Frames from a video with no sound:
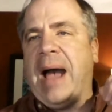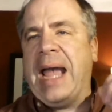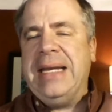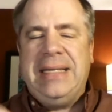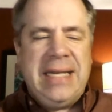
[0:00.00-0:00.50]

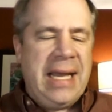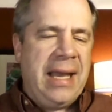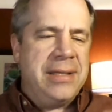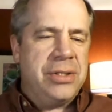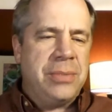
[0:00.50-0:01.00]
idea
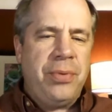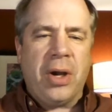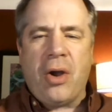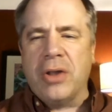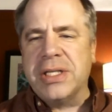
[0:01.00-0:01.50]
is there's a
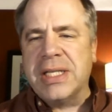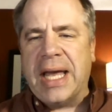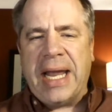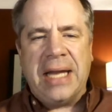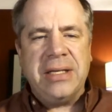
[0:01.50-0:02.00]
book called The
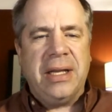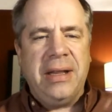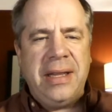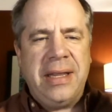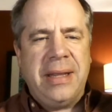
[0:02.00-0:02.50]
Slight Edge,
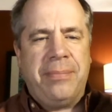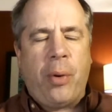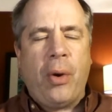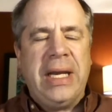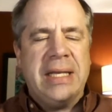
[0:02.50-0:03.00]
and the
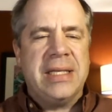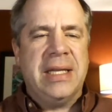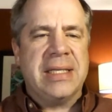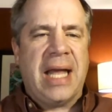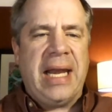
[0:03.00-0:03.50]
point is in
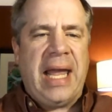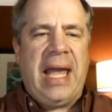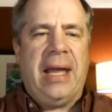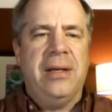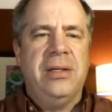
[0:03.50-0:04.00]
The Slight
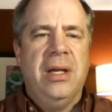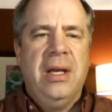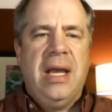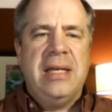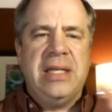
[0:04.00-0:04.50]
Edge
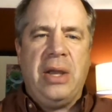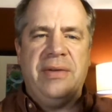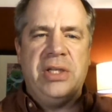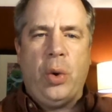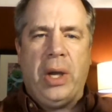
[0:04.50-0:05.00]
is that you have
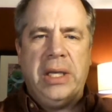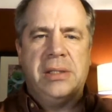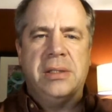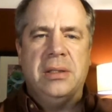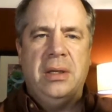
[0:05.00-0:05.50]
a
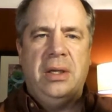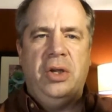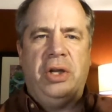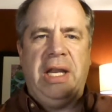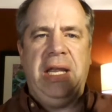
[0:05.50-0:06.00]
choice.
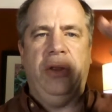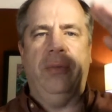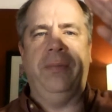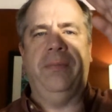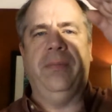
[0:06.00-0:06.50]
You're going to
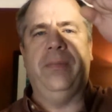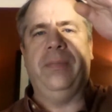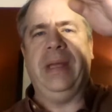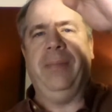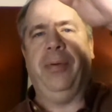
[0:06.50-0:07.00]
either
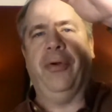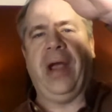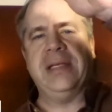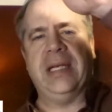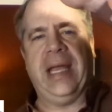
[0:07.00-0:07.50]
be
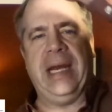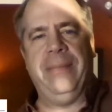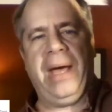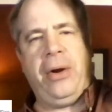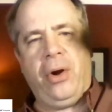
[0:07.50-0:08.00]
progressing and getting
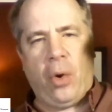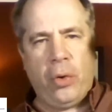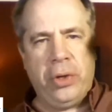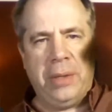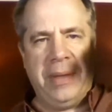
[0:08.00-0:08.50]
better,
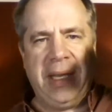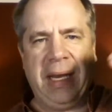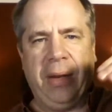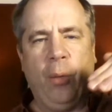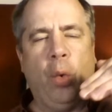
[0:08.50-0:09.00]
or you're going to be
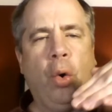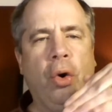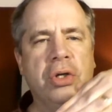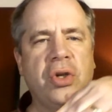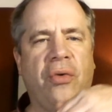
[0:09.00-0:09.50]
getting
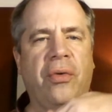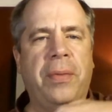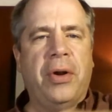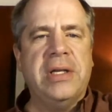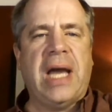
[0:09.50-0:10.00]
worse over a
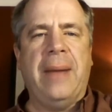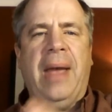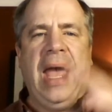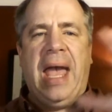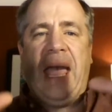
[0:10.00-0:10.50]
period of time.
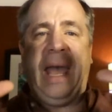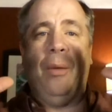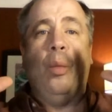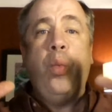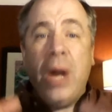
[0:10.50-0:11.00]

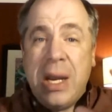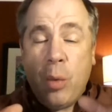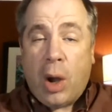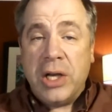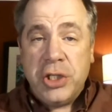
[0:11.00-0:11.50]
And we
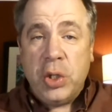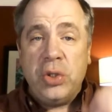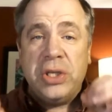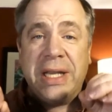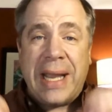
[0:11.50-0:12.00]
want
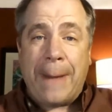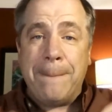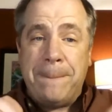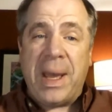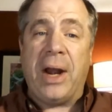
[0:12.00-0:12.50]
to
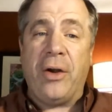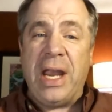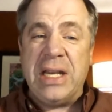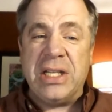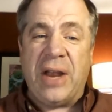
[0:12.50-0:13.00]
get better
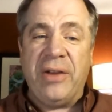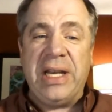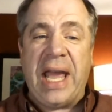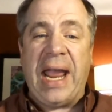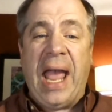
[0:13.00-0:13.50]
each and every
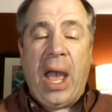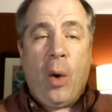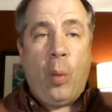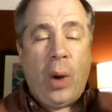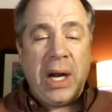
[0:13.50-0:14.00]
day.
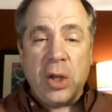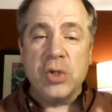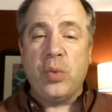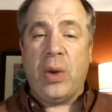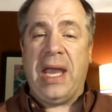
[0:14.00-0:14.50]
One of
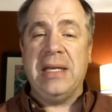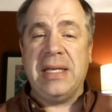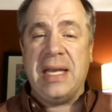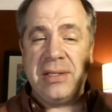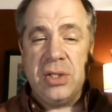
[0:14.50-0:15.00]
those ways
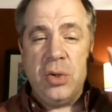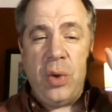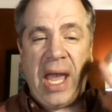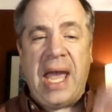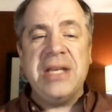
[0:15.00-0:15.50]
is
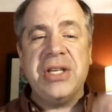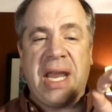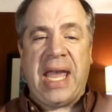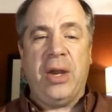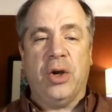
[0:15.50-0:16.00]
to
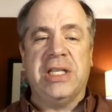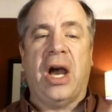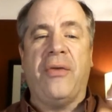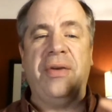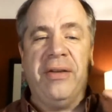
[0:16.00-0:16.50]
educate
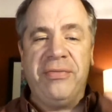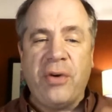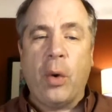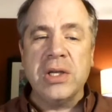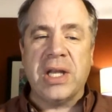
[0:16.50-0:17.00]
yourself and to
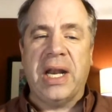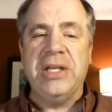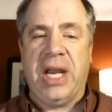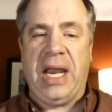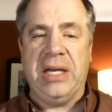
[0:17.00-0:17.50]
focus on
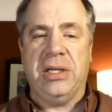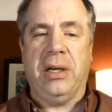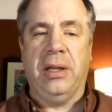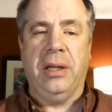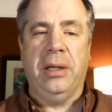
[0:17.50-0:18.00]
education.
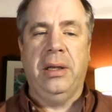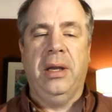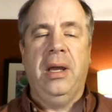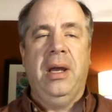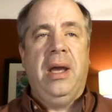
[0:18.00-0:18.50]

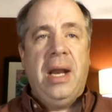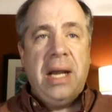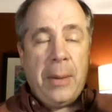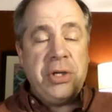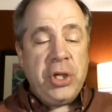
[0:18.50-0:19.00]

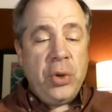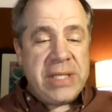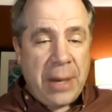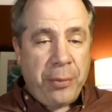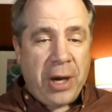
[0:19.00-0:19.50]
Number two is
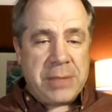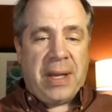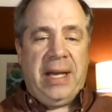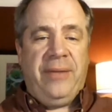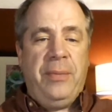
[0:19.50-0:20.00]
that
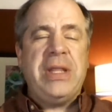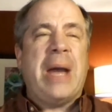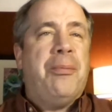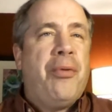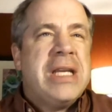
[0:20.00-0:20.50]
breastplate. If you put
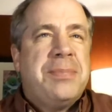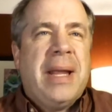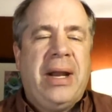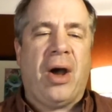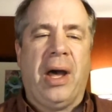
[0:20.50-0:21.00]
that
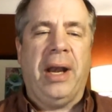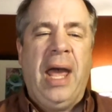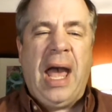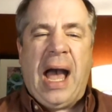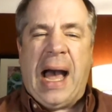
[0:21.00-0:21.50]
breastplate on,
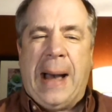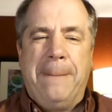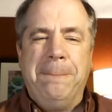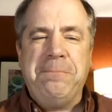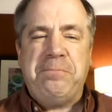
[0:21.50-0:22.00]

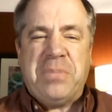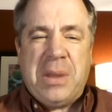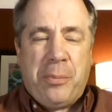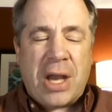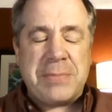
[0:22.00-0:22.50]

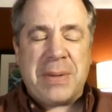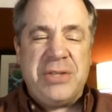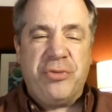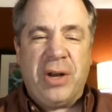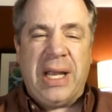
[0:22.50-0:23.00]
the
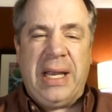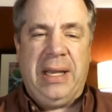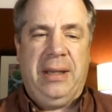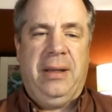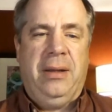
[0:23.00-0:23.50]
breastplate's really
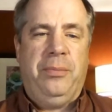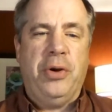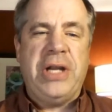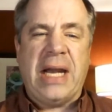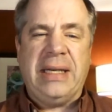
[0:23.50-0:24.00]

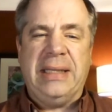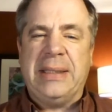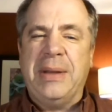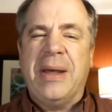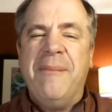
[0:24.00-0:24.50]
protecting
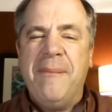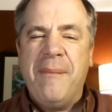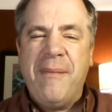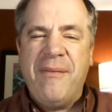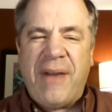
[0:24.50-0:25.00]
some of the
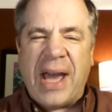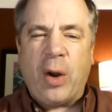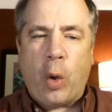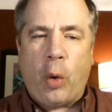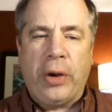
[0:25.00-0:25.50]

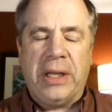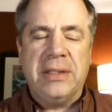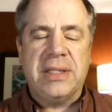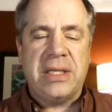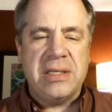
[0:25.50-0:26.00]
vital
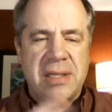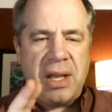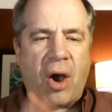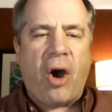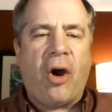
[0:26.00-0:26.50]
organs, such as
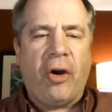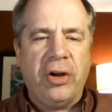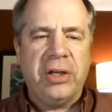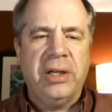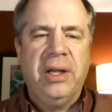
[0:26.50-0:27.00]
the
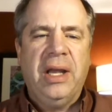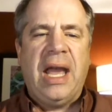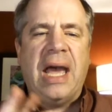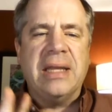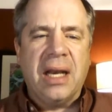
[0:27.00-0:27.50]
heart
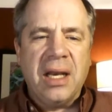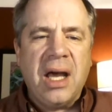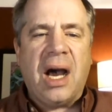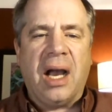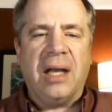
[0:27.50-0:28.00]
and the
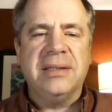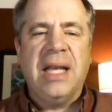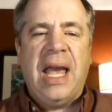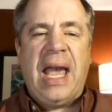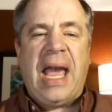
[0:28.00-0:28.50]
lungs.
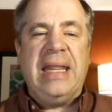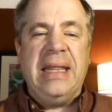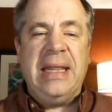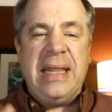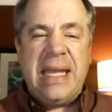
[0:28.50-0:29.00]

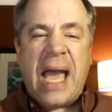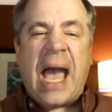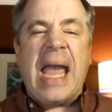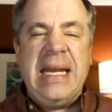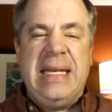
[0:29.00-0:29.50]
And the
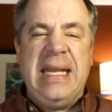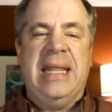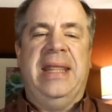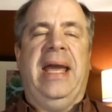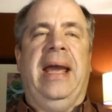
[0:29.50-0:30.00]
idea
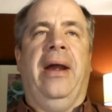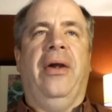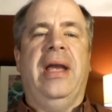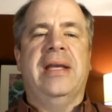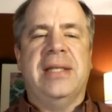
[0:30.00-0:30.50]
there
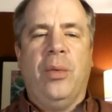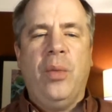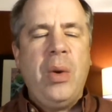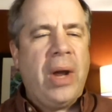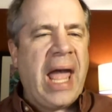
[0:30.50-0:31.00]
is that
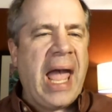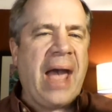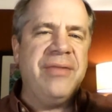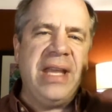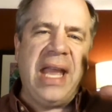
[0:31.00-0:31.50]
we want to
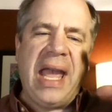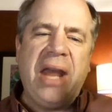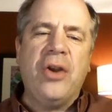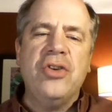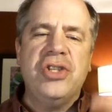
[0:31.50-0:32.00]
have the
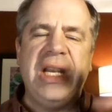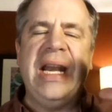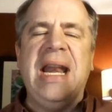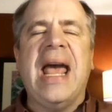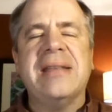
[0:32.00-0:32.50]
energy
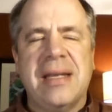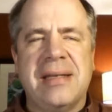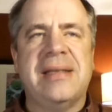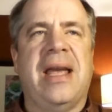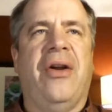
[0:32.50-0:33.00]

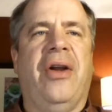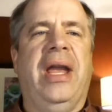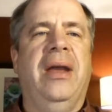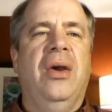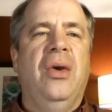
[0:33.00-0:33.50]

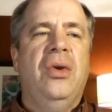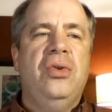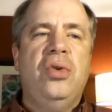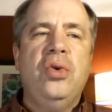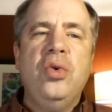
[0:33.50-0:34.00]
necessary
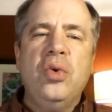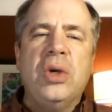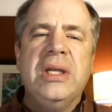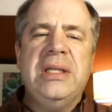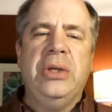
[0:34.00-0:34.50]
to
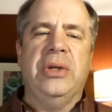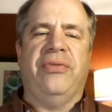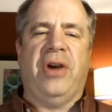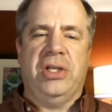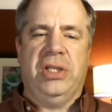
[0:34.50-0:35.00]
continue to
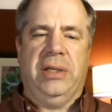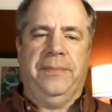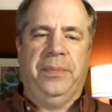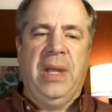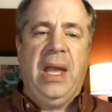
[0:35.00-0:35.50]
function.
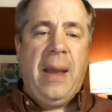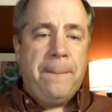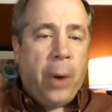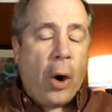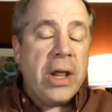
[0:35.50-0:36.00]

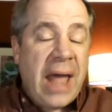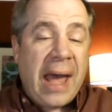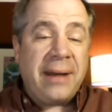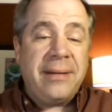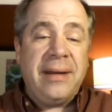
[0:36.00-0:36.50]
Part of
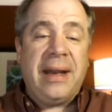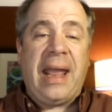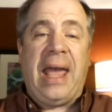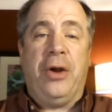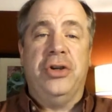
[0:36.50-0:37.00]
that
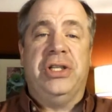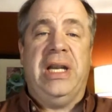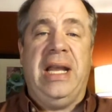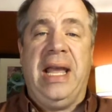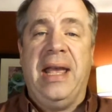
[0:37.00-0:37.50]

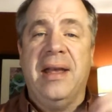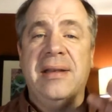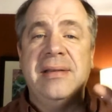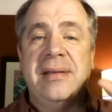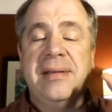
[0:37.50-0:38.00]
energy
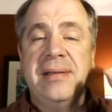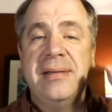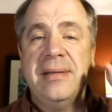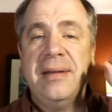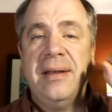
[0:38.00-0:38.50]
is